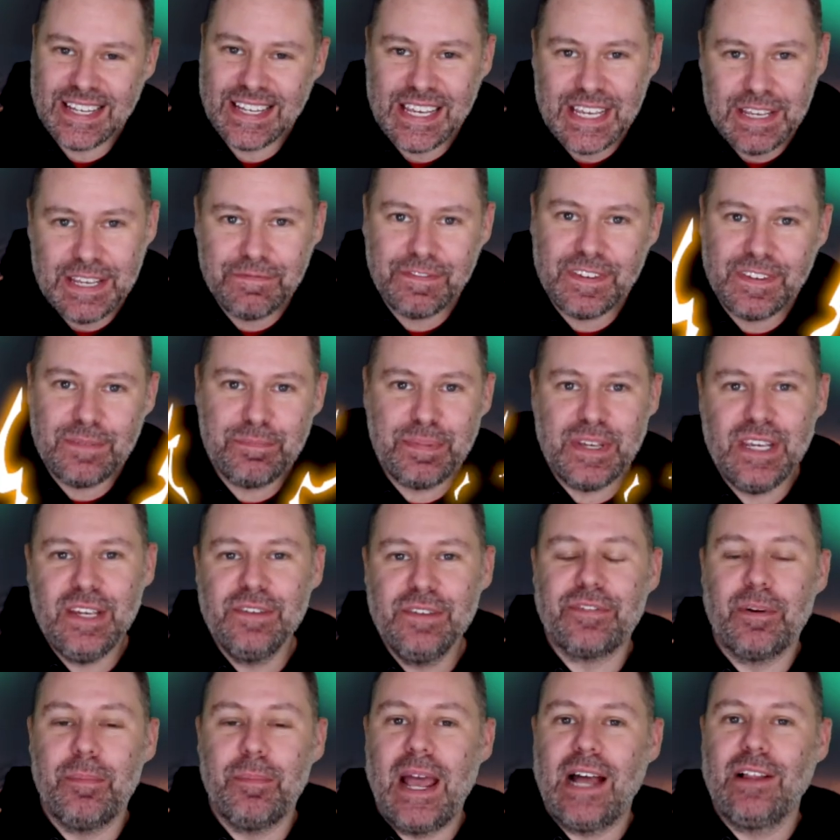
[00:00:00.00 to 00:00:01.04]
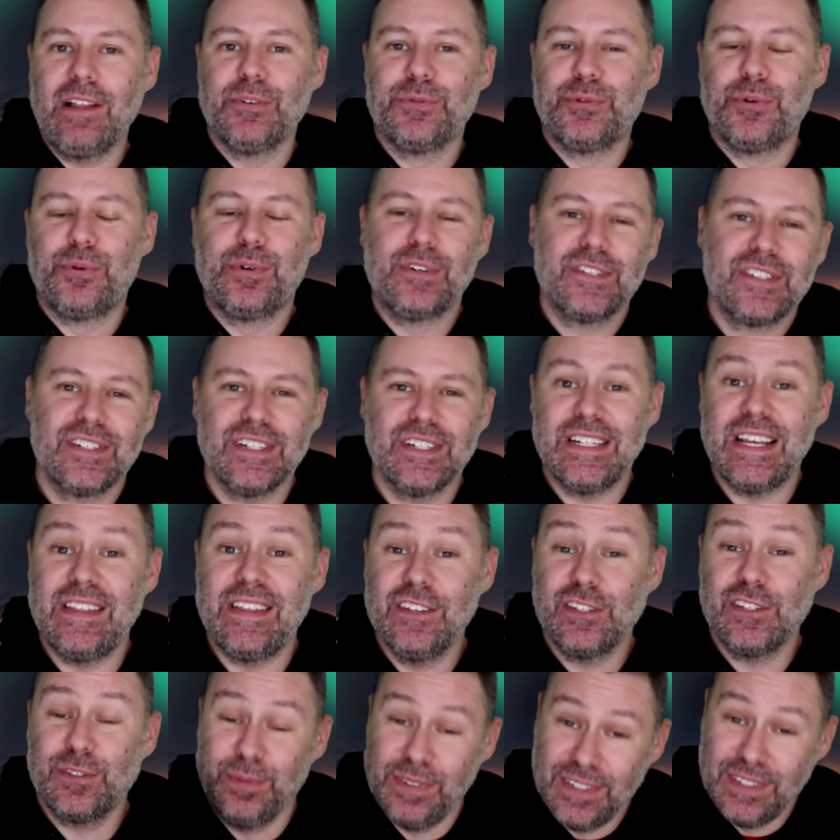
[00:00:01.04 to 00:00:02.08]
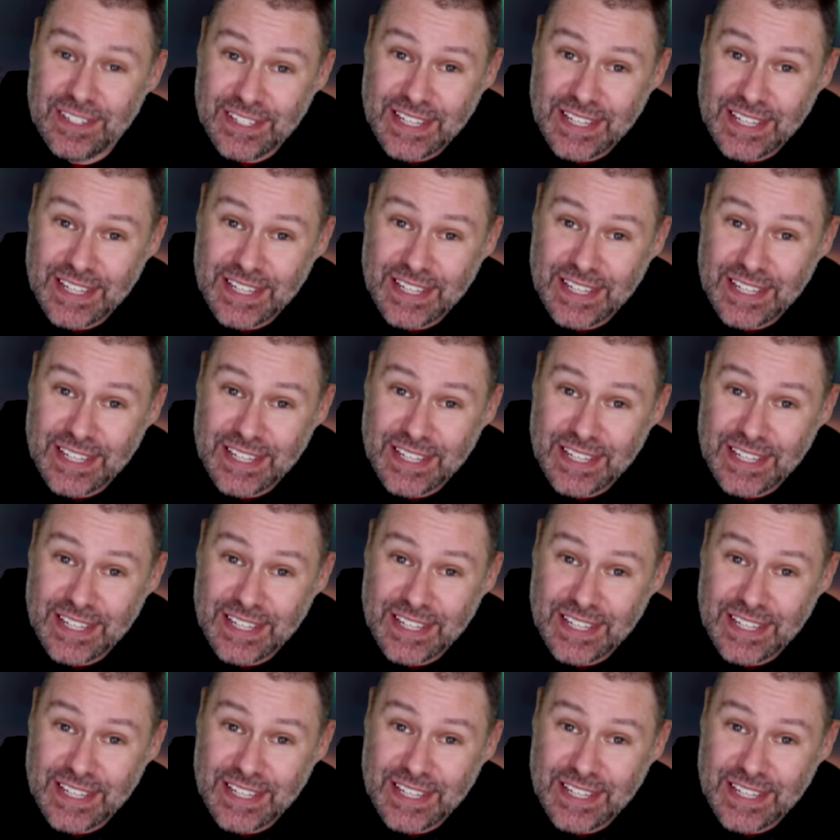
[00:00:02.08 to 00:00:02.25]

EVP from Alan Rorson, and this one is